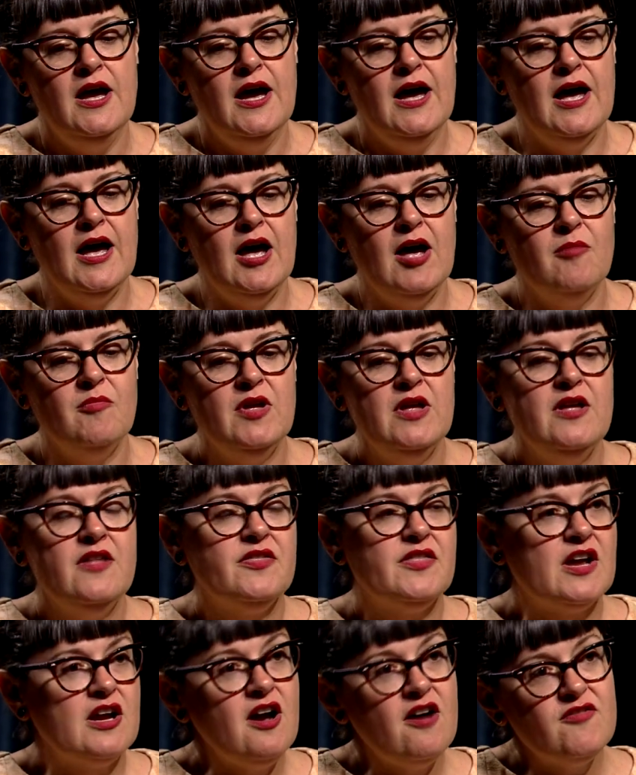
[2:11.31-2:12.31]

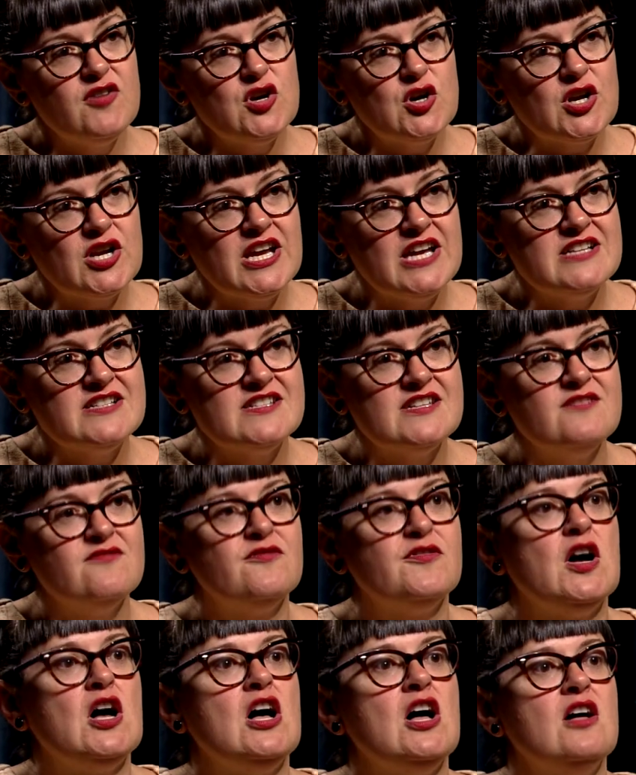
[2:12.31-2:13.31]
The governor gets
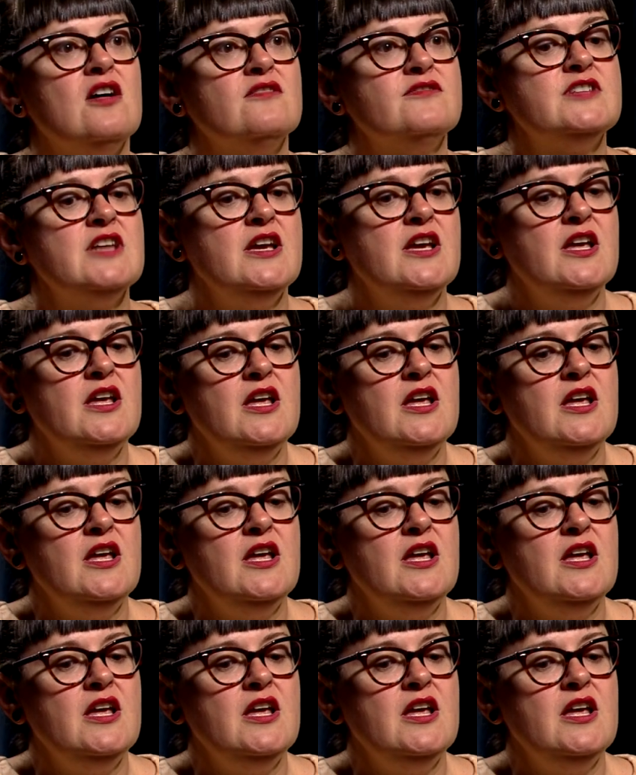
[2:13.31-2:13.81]
involved.